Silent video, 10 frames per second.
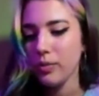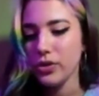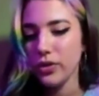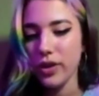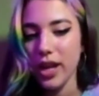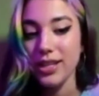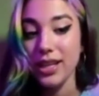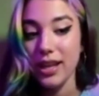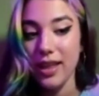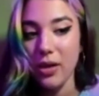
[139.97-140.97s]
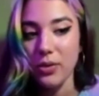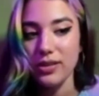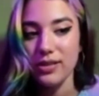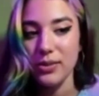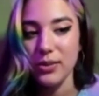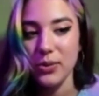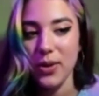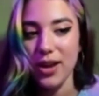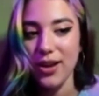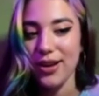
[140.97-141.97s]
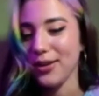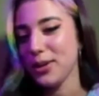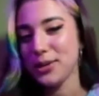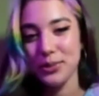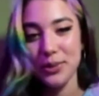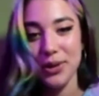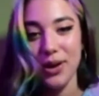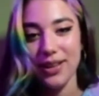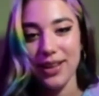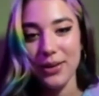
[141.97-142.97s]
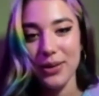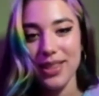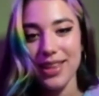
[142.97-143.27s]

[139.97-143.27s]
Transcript: So for Indica, that was where we just went all out with